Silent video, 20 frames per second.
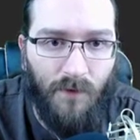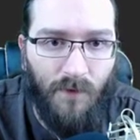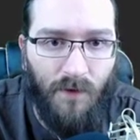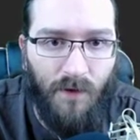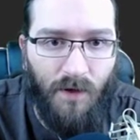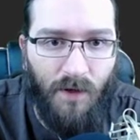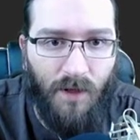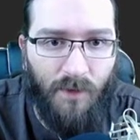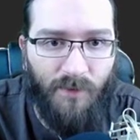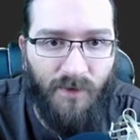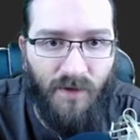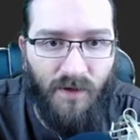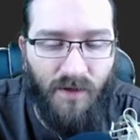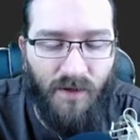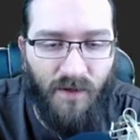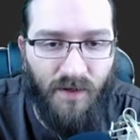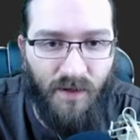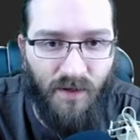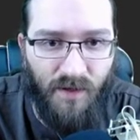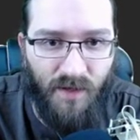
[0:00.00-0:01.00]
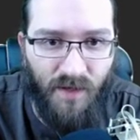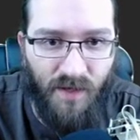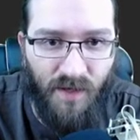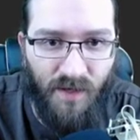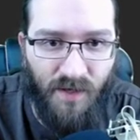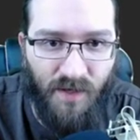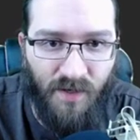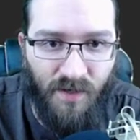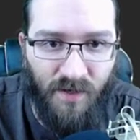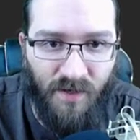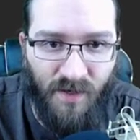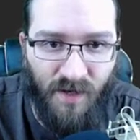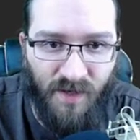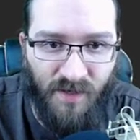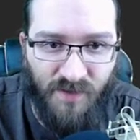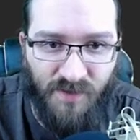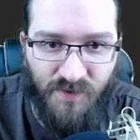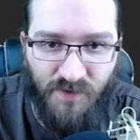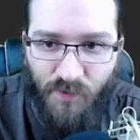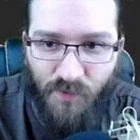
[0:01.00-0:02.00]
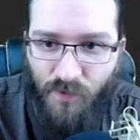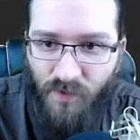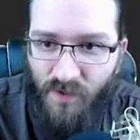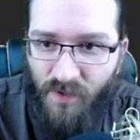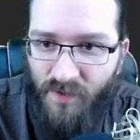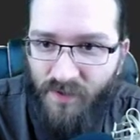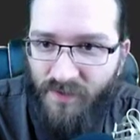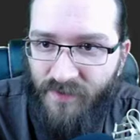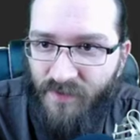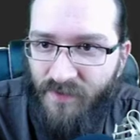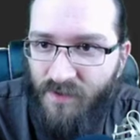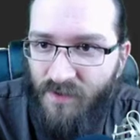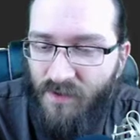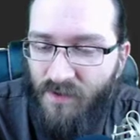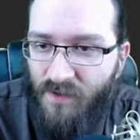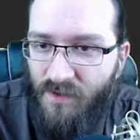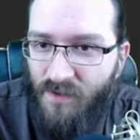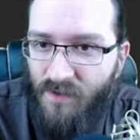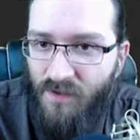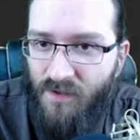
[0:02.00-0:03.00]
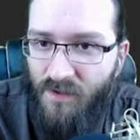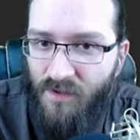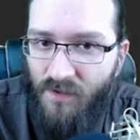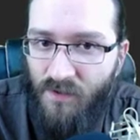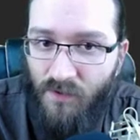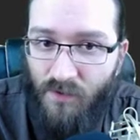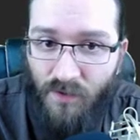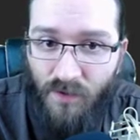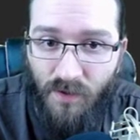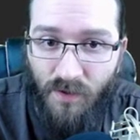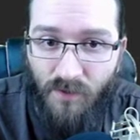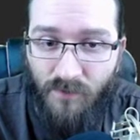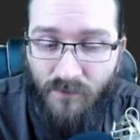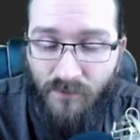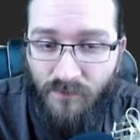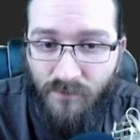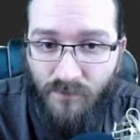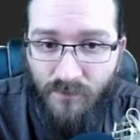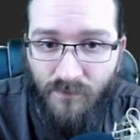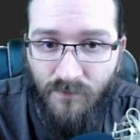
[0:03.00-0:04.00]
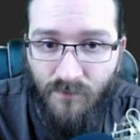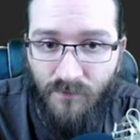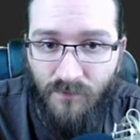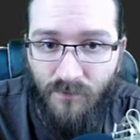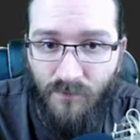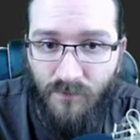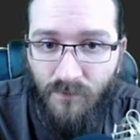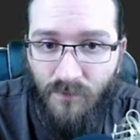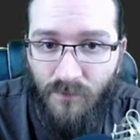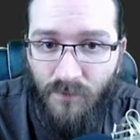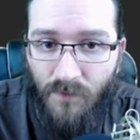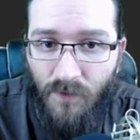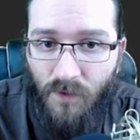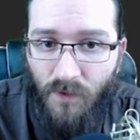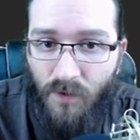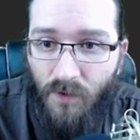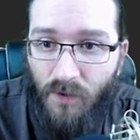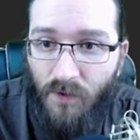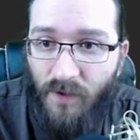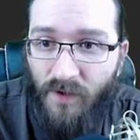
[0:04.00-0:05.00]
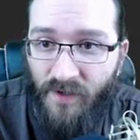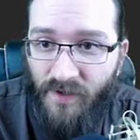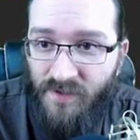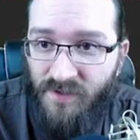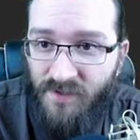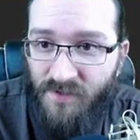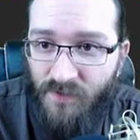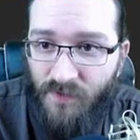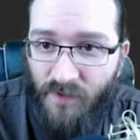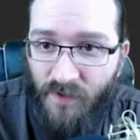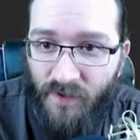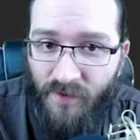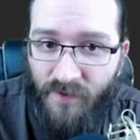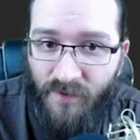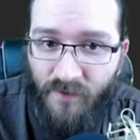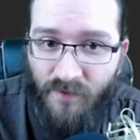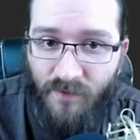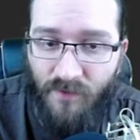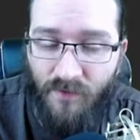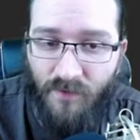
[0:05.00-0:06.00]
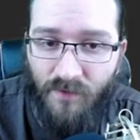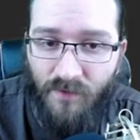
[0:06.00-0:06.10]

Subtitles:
Column ready and that with, or no, or it with